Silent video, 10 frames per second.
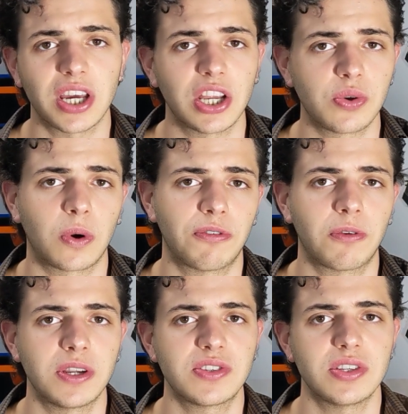side door,
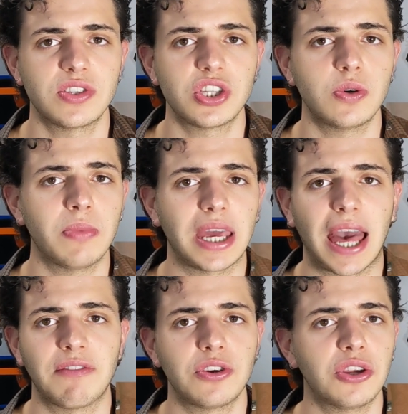for instance, you may
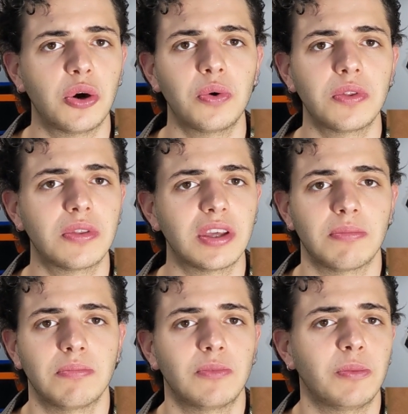have a node that